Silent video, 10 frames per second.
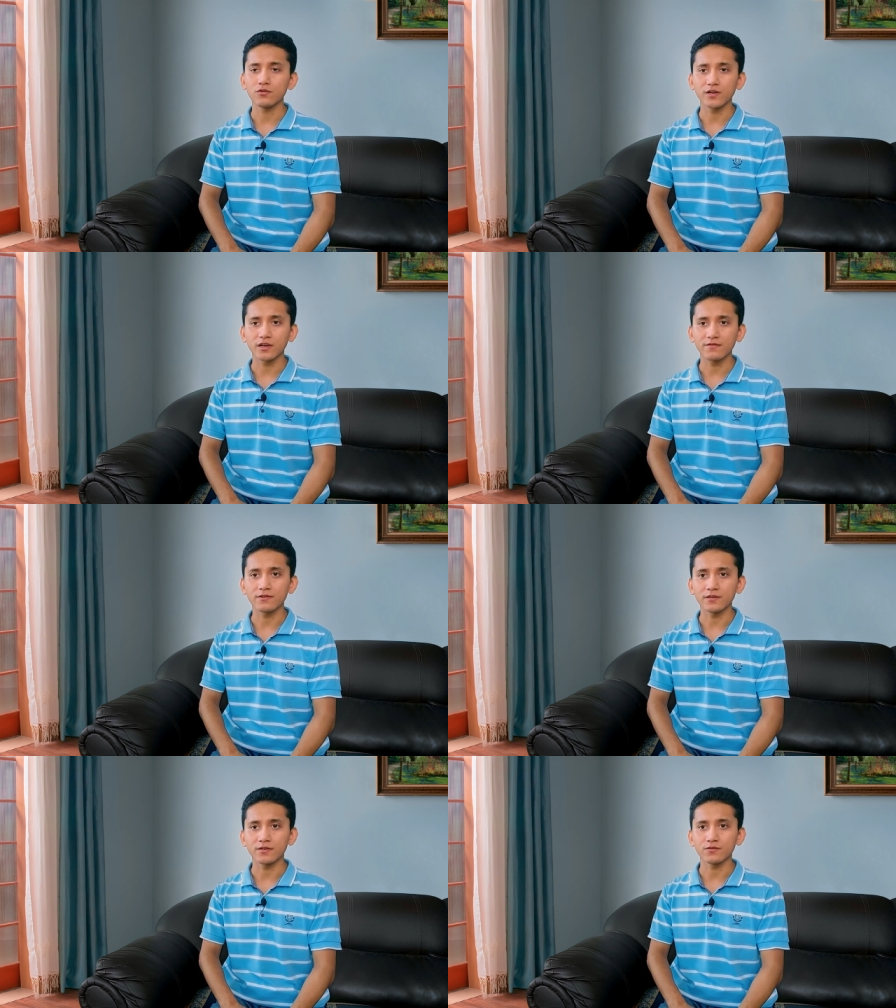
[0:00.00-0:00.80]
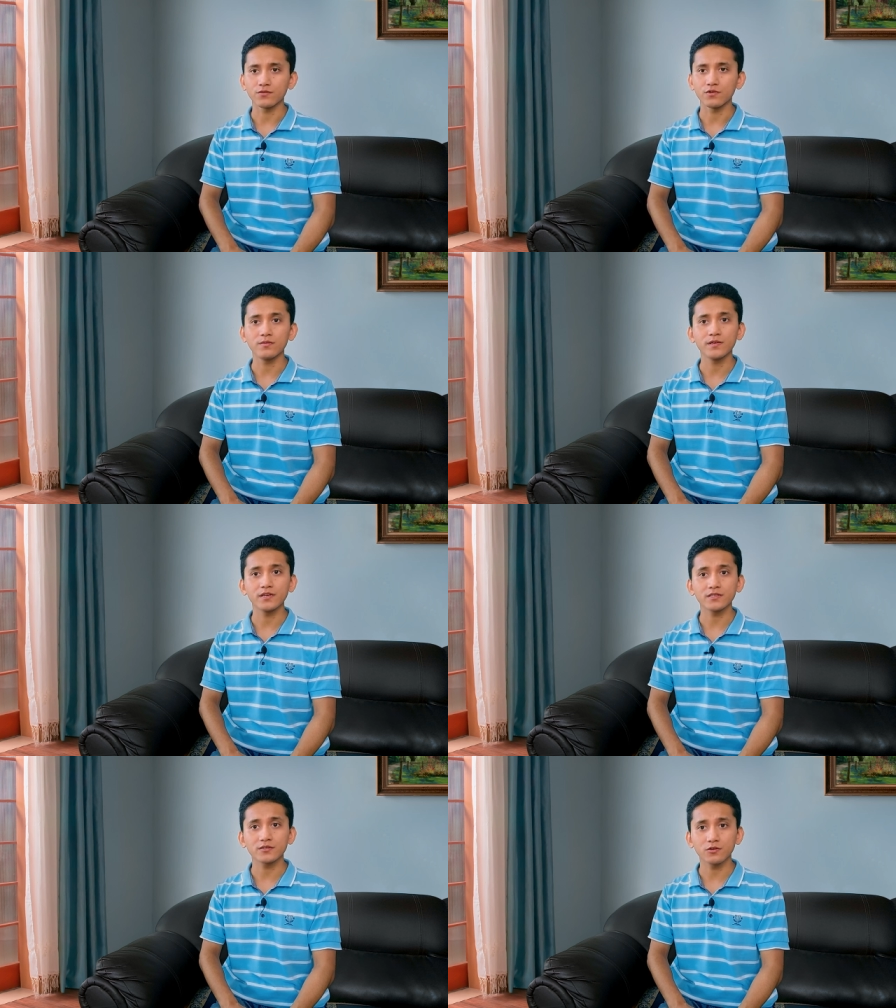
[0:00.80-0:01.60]
recovery will be
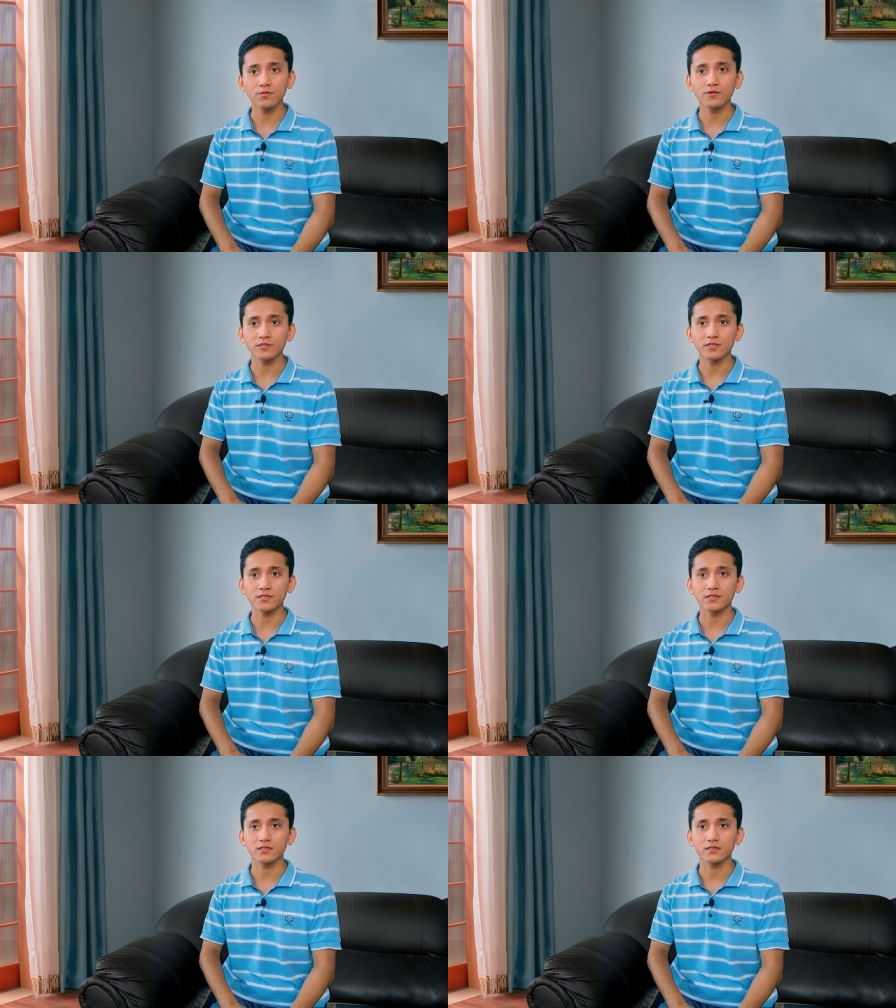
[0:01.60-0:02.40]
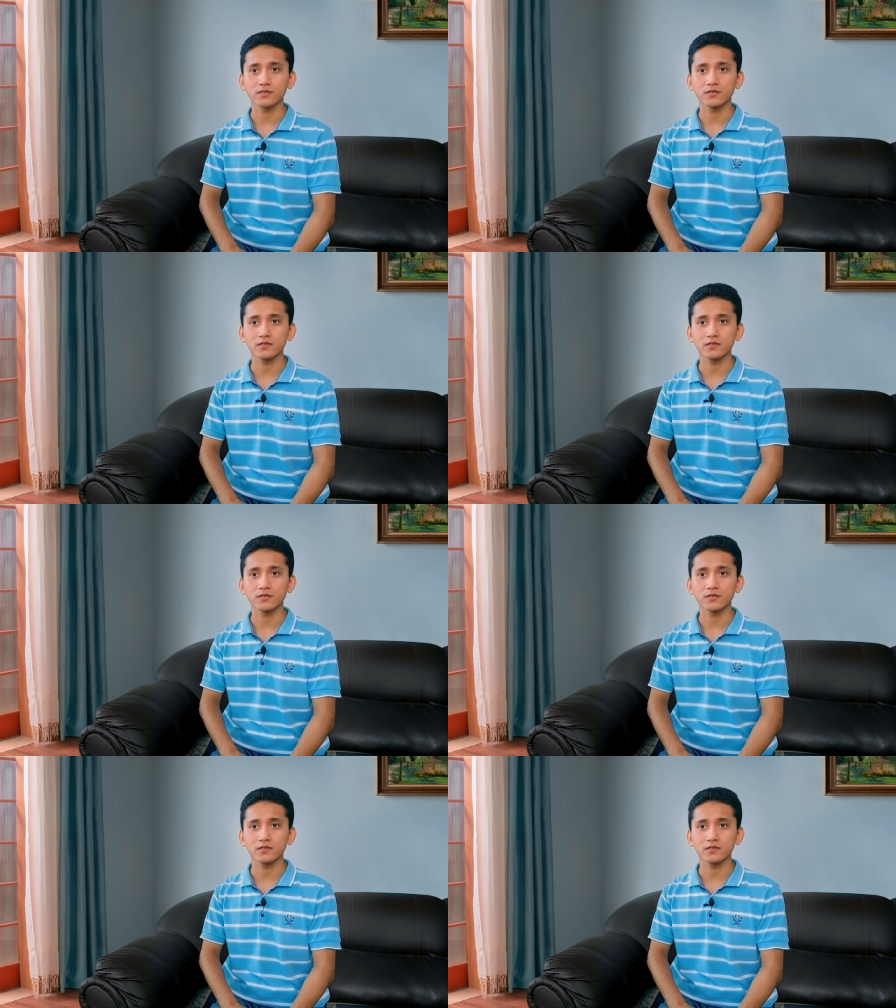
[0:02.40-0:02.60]
a slow process.